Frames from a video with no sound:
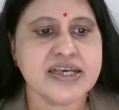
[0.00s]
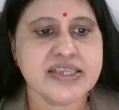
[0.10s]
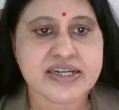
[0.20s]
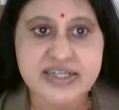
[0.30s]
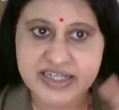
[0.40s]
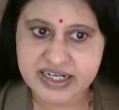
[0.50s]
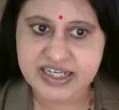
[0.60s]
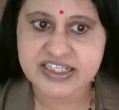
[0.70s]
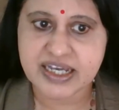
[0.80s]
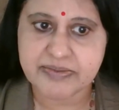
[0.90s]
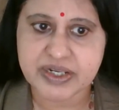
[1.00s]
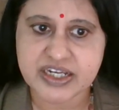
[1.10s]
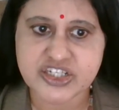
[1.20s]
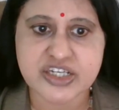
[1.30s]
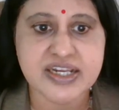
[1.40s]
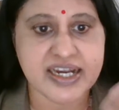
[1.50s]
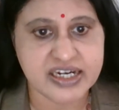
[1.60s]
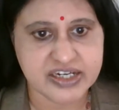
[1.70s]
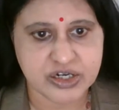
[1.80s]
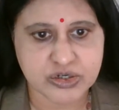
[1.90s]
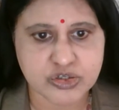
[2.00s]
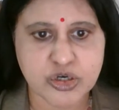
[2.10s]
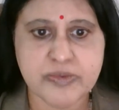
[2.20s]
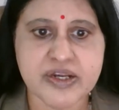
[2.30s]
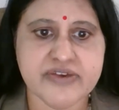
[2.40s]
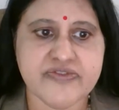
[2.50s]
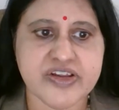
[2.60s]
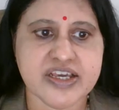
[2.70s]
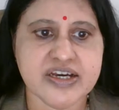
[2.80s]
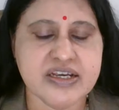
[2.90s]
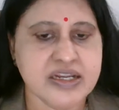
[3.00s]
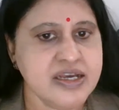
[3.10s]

The written examination held in October every year.